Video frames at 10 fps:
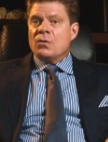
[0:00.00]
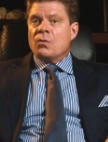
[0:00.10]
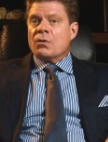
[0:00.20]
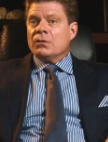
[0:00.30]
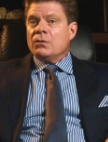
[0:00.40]

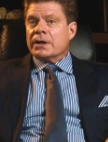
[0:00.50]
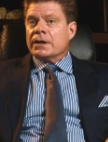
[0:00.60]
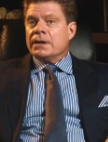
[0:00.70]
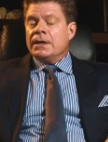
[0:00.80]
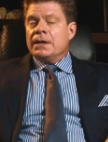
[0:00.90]
or
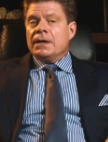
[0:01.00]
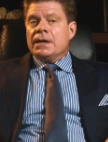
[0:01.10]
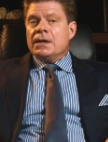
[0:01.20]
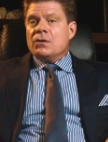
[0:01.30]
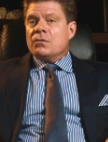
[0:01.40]
look,
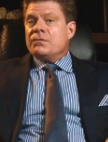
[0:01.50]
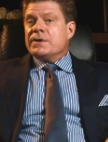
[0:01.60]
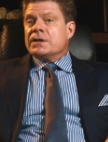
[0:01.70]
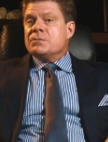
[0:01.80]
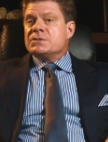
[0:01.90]
the
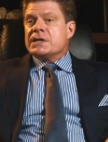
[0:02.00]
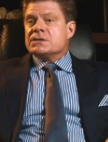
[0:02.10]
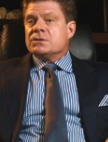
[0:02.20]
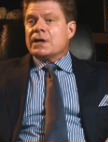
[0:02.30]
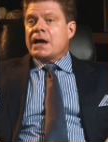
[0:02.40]
victim
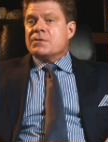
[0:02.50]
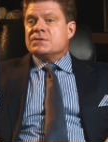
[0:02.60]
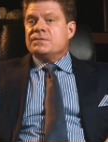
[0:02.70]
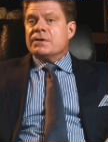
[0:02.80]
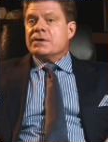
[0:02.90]
says, look, I
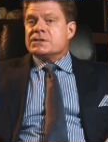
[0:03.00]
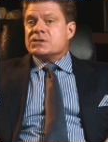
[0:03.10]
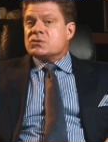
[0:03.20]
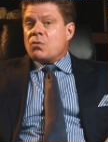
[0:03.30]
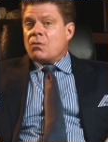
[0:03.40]
was very
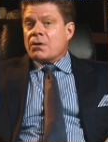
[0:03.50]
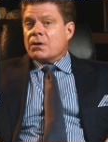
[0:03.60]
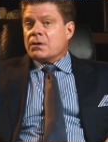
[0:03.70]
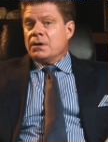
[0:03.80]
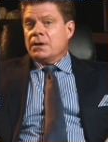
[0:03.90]

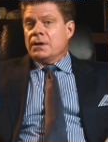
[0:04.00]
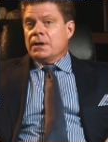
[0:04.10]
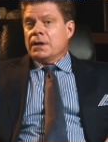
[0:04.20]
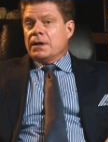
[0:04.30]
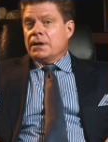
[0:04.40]
sore
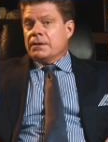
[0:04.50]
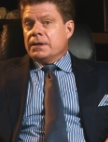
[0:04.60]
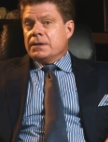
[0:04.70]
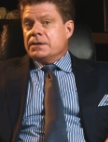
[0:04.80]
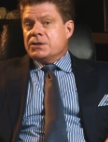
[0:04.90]

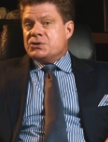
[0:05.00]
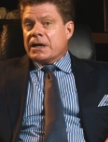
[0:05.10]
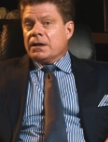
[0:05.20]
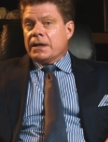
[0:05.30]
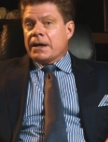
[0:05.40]
in the
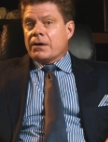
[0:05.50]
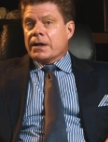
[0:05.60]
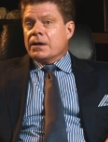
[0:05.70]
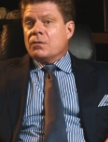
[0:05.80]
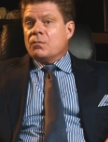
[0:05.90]
genital
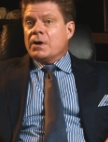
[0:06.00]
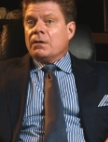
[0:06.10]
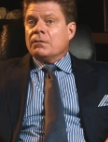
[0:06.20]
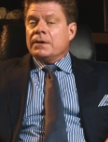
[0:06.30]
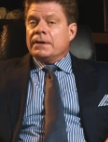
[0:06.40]
area.
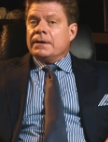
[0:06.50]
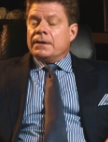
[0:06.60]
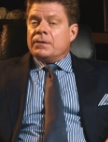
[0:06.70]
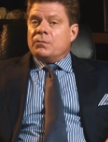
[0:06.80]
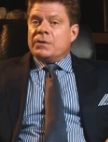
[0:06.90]
Well,
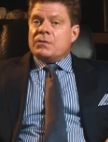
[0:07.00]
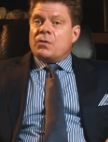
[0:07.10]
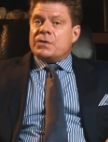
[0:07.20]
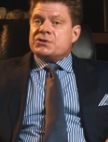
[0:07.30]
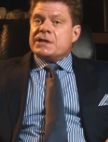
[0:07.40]
we
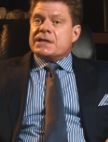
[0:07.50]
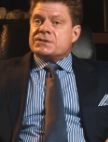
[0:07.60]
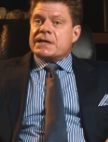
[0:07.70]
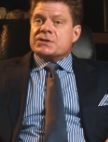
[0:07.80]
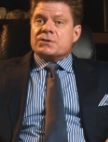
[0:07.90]
know that she had
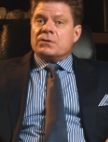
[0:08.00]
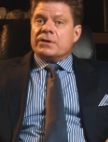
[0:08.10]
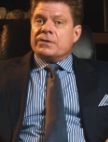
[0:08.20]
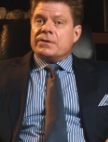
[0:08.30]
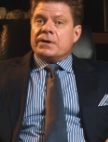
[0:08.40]
sex
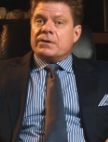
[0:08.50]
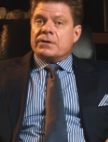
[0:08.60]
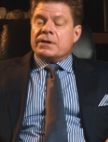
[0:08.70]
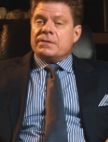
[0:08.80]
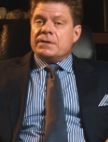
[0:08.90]
early
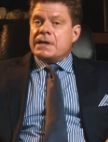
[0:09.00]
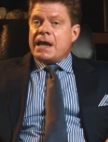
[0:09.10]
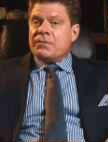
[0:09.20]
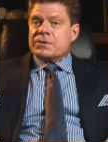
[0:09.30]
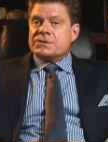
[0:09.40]
in the
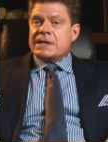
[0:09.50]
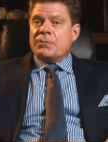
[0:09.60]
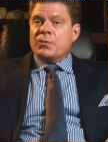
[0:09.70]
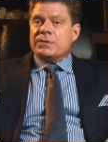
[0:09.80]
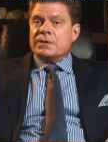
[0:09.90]
day, for
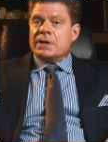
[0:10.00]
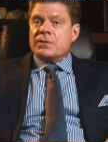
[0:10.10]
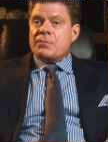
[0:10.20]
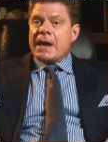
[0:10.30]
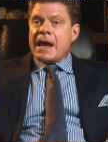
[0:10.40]
example, with
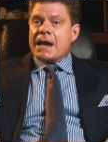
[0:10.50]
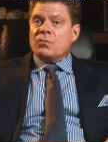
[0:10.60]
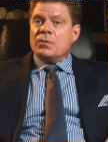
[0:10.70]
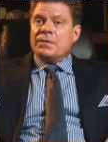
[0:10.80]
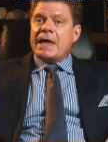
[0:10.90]
another man.
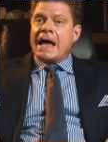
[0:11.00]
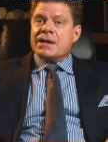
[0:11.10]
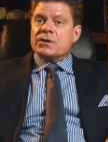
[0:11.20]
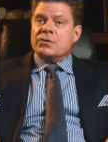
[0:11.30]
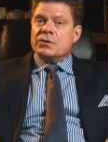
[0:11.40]
Well,
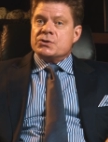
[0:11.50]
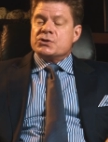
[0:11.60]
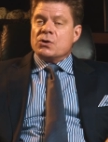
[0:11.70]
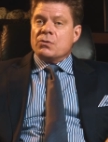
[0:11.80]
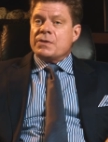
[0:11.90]
that could
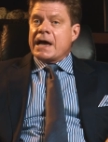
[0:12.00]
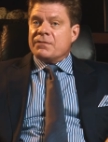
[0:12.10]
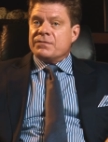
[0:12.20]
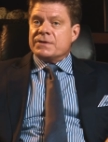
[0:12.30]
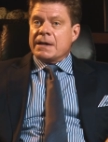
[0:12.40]
show
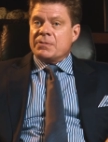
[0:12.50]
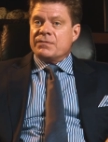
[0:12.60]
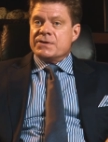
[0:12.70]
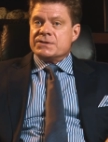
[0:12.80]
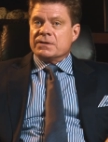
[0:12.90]
that type of
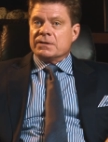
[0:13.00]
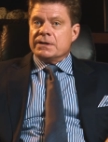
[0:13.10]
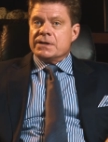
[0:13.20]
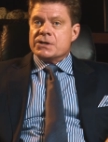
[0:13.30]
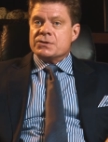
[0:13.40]
physical
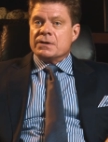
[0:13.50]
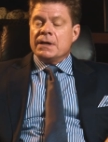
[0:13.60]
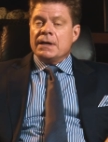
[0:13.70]
condition.